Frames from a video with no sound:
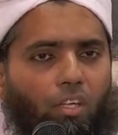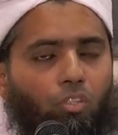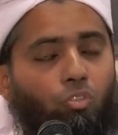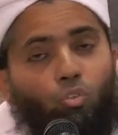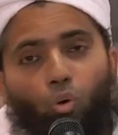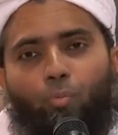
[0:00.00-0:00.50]

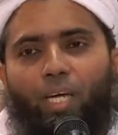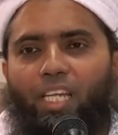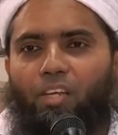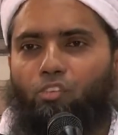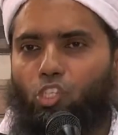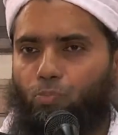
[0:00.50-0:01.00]
no, my
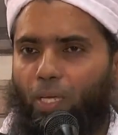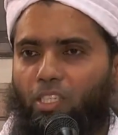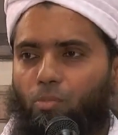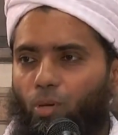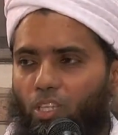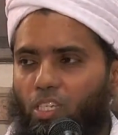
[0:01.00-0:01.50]
dear
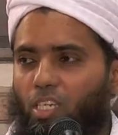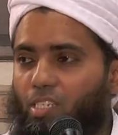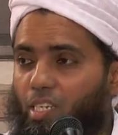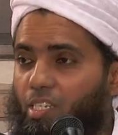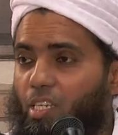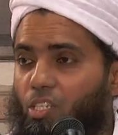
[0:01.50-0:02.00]
respected brothers and
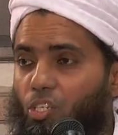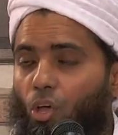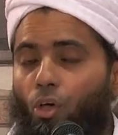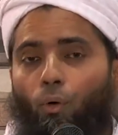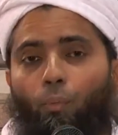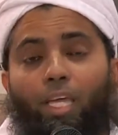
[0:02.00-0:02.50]
sisters,
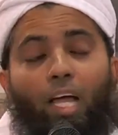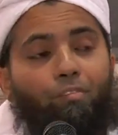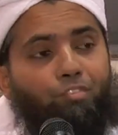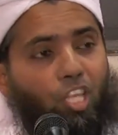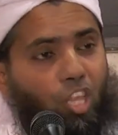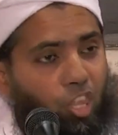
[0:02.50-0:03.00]
we
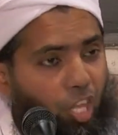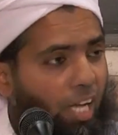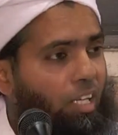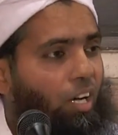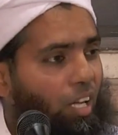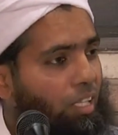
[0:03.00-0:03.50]
have to
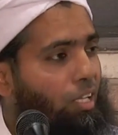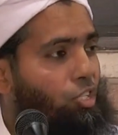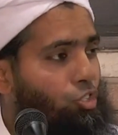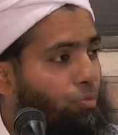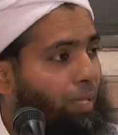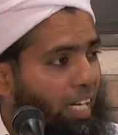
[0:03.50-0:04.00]
thank Allah
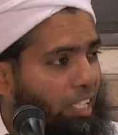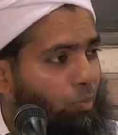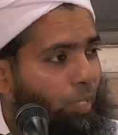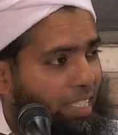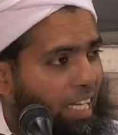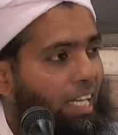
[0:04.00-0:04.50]
subhanahu
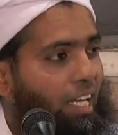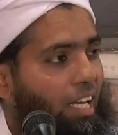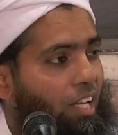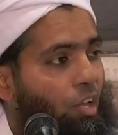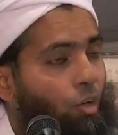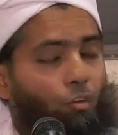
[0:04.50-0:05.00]
wa ta'ala
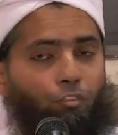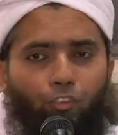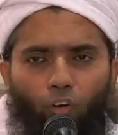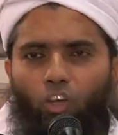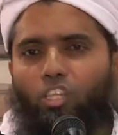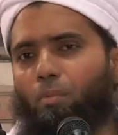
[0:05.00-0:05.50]

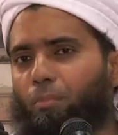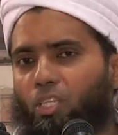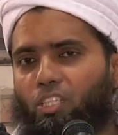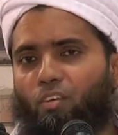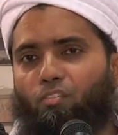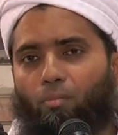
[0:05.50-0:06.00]
for the
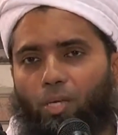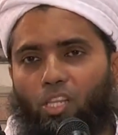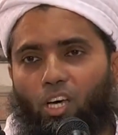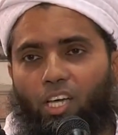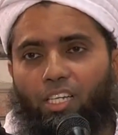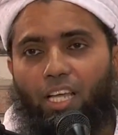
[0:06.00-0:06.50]
month of
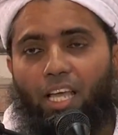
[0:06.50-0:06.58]
Ramadan.